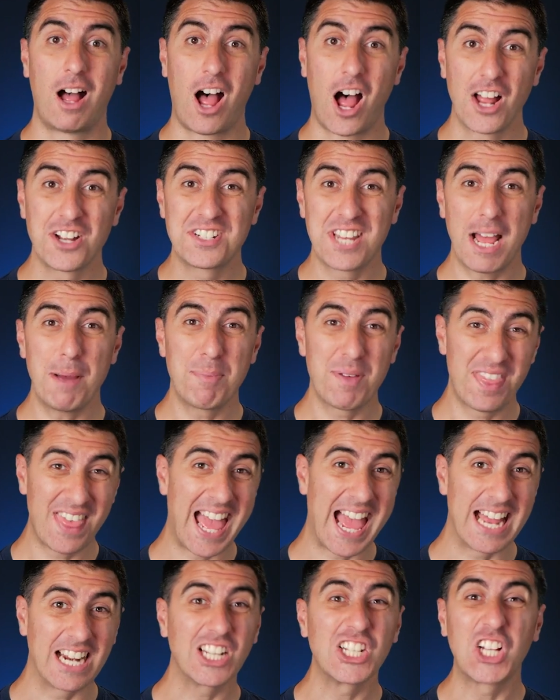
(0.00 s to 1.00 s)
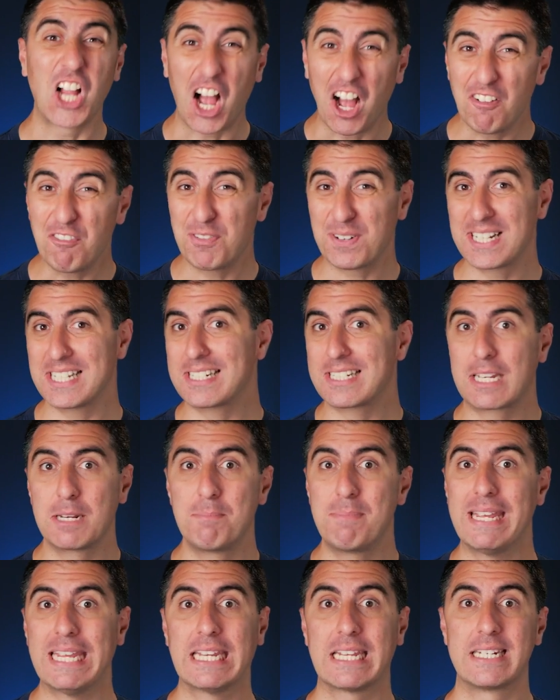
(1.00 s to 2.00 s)
On top of that, confidence
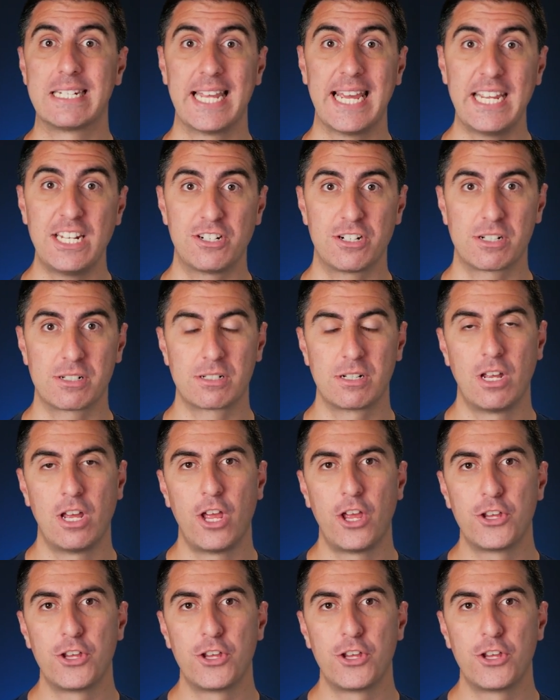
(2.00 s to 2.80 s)
can be contagious.